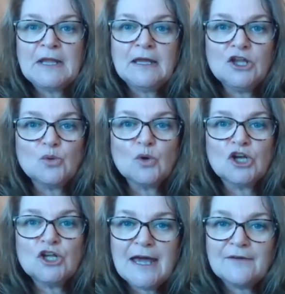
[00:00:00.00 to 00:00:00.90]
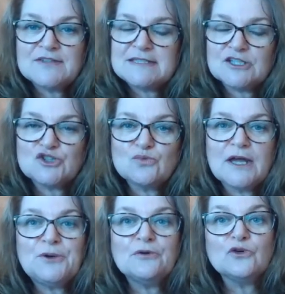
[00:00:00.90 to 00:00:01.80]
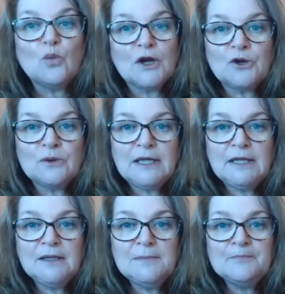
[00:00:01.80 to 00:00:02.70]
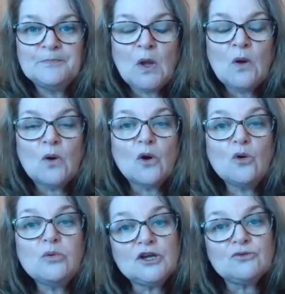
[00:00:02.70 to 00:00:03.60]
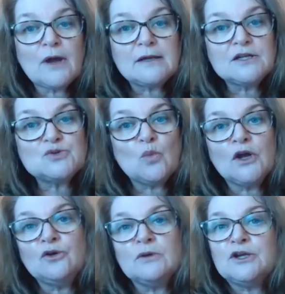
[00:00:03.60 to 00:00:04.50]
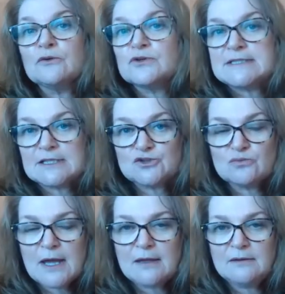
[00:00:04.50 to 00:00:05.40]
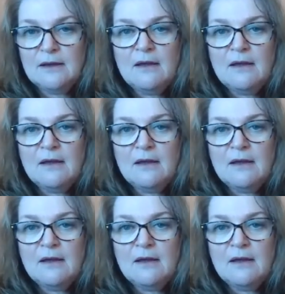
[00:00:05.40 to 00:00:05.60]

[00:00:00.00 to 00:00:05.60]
Either we're going to have 6 red over 1 green, or we're going to write it as 1 green over 6 red.